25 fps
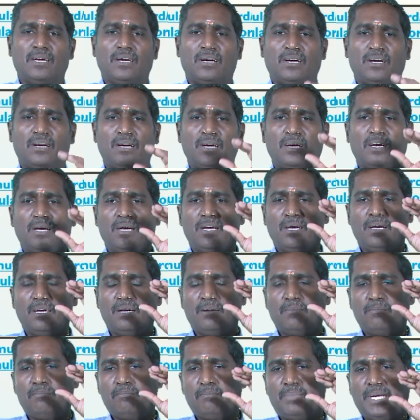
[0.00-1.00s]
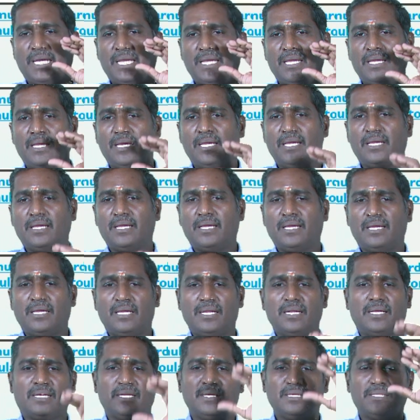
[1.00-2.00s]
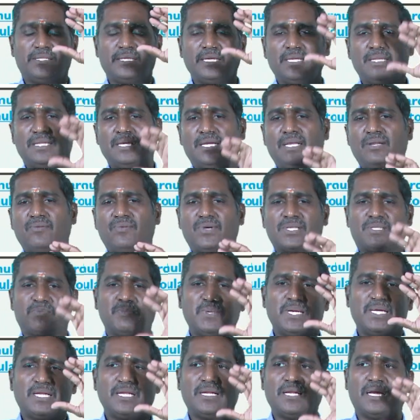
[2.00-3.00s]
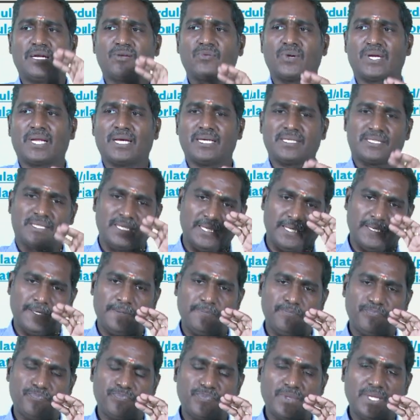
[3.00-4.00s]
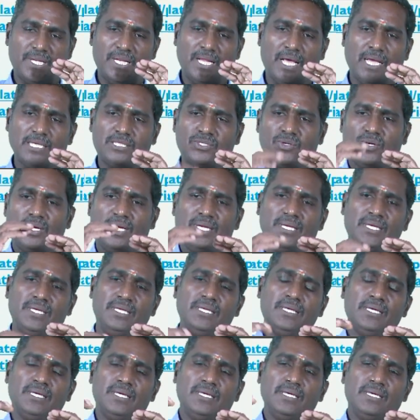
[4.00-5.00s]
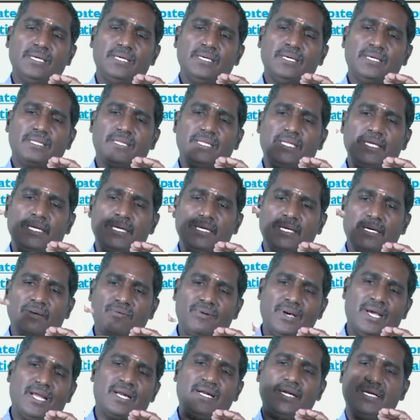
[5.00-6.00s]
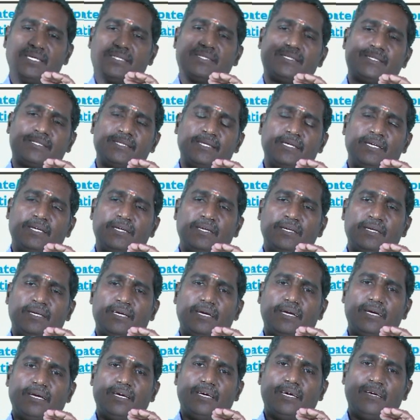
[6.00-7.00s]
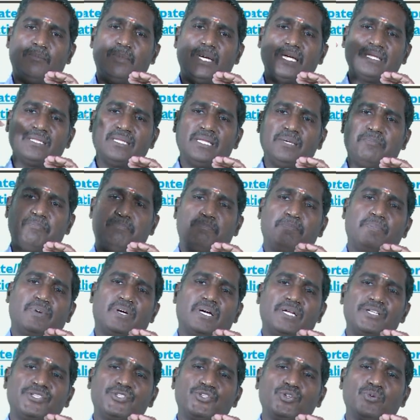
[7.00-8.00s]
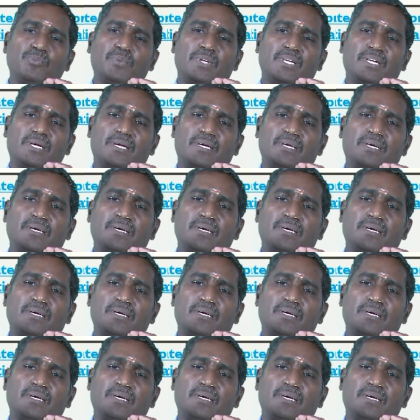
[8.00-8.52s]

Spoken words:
by increasing the investment in advertising. Naturally, the awareness among the consumer